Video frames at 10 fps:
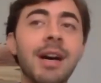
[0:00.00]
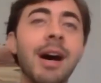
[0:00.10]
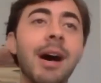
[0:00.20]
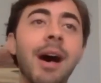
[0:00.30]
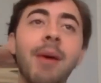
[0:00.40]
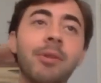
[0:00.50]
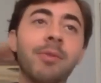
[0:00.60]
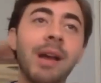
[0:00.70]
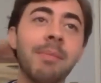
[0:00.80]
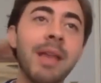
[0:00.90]
Uh, I
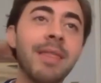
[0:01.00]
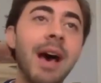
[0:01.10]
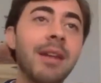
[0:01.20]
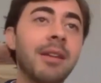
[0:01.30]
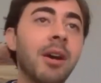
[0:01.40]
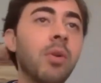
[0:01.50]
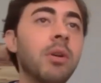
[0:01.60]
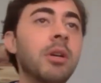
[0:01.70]
wouldn't recommend that. You know,